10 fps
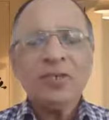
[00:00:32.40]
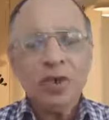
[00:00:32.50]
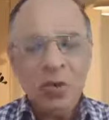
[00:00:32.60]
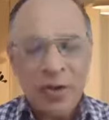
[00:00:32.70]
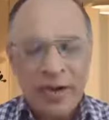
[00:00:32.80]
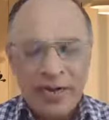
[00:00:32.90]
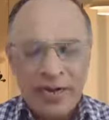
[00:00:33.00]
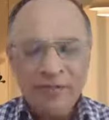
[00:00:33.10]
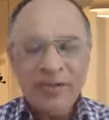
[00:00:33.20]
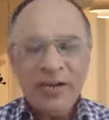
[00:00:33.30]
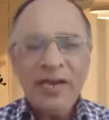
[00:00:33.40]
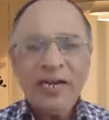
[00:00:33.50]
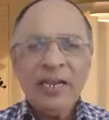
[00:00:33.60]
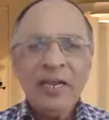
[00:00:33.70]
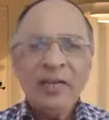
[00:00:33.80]
So you can
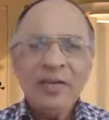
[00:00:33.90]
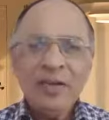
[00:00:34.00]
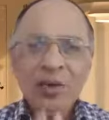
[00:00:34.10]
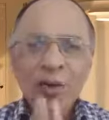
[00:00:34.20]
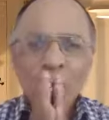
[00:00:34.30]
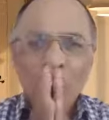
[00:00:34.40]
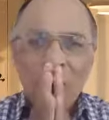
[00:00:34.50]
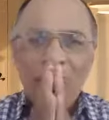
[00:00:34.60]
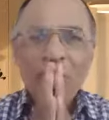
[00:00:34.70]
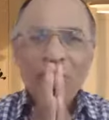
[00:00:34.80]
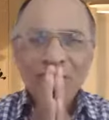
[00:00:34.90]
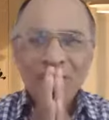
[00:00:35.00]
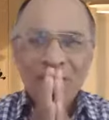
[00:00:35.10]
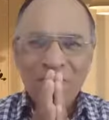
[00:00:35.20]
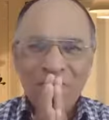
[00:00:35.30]
definitely only
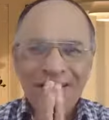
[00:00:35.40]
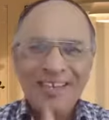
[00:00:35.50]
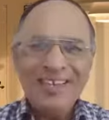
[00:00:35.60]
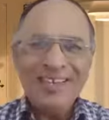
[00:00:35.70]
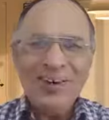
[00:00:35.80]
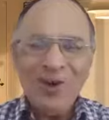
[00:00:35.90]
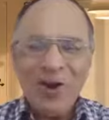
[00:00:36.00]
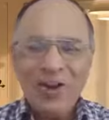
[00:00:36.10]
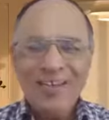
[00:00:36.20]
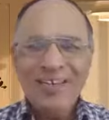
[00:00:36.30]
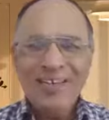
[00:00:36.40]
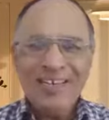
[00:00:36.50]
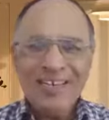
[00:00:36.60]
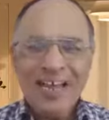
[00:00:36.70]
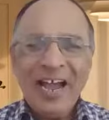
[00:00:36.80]
WhatsApp me on
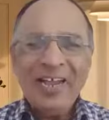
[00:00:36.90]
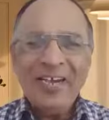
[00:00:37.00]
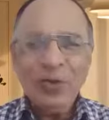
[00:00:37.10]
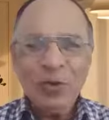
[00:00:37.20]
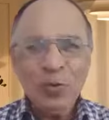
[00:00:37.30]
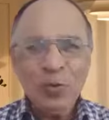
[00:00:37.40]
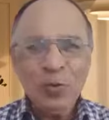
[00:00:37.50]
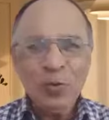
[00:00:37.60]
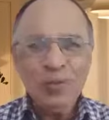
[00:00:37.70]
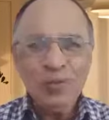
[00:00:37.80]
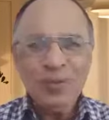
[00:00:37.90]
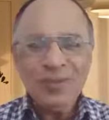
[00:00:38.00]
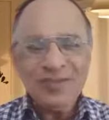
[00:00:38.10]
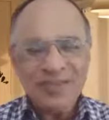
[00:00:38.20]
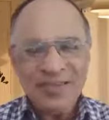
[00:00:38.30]

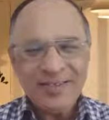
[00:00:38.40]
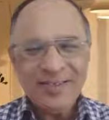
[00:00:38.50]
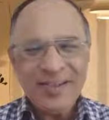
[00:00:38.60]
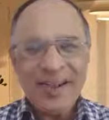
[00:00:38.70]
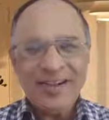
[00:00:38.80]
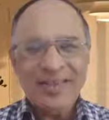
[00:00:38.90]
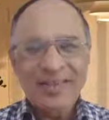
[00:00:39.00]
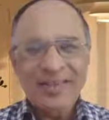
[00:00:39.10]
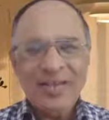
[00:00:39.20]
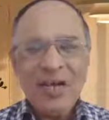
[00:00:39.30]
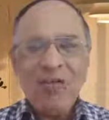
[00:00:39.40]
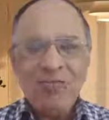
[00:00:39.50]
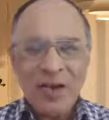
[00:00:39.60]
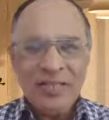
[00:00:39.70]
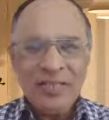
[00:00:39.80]

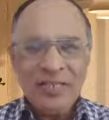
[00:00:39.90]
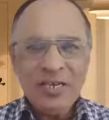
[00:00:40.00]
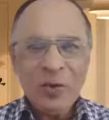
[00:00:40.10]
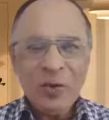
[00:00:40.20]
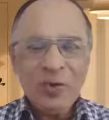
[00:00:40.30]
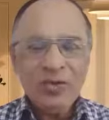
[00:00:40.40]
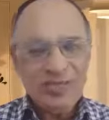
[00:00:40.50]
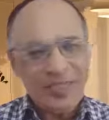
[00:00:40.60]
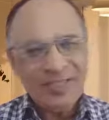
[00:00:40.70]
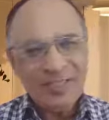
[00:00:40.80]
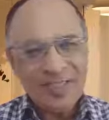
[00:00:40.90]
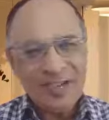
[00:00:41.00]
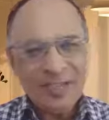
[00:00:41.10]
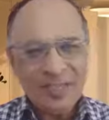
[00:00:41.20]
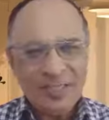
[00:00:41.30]

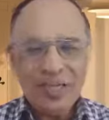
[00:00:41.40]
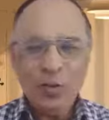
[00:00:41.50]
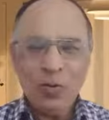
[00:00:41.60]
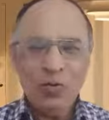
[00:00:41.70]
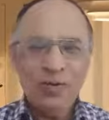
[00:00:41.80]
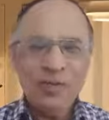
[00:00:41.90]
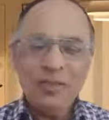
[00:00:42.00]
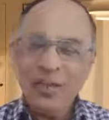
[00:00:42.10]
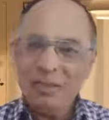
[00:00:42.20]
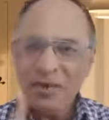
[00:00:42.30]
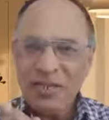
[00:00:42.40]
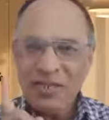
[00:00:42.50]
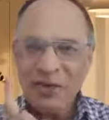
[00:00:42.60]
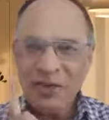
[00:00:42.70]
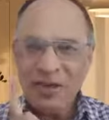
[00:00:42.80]
922681060. The number is
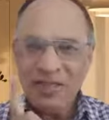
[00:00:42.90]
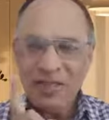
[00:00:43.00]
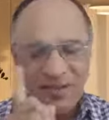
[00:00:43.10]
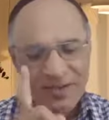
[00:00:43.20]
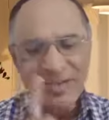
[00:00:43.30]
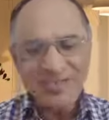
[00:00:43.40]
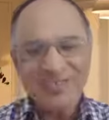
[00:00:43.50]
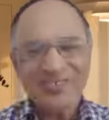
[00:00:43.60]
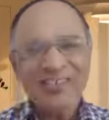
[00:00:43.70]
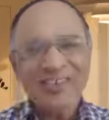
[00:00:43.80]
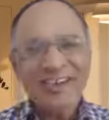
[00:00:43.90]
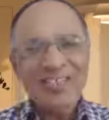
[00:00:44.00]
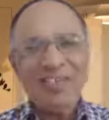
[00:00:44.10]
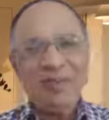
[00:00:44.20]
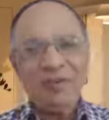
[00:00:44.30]
given in the
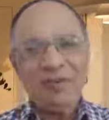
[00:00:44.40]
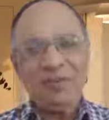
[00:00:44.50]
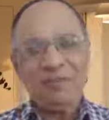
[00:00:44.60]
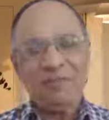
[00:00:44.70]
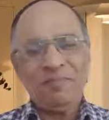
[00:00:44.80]
description.